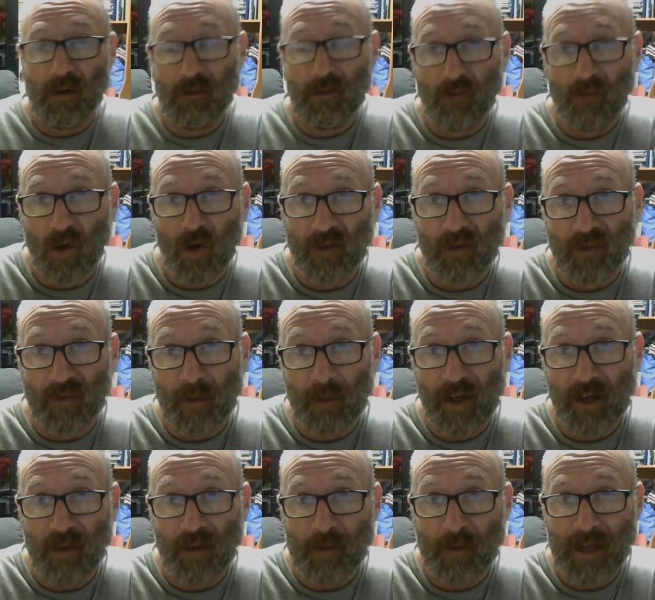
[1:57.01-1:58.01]
right off the
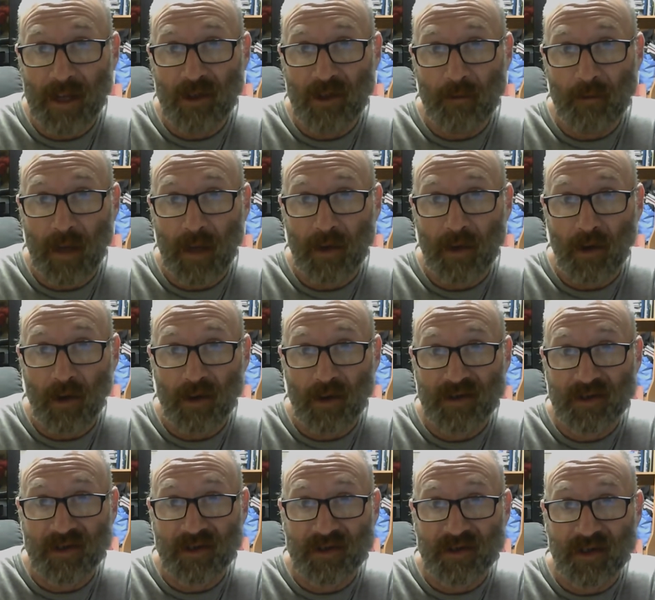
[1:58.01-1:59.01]
meat of the bat, you may
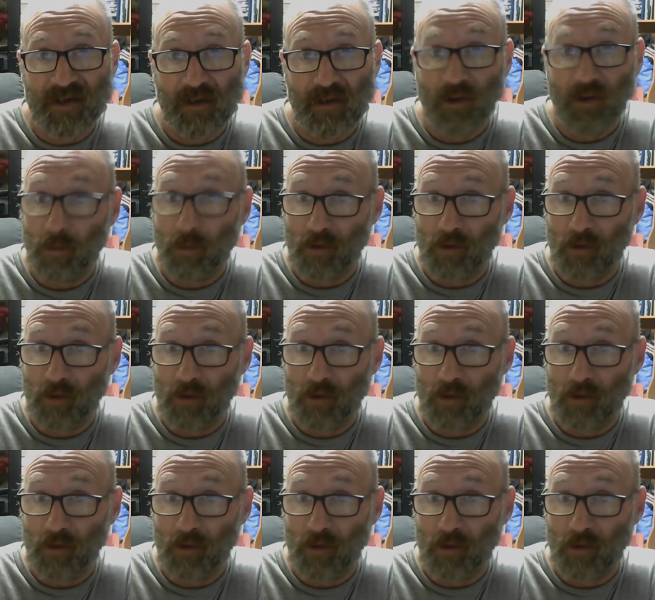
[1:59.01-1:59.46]
notice it's a little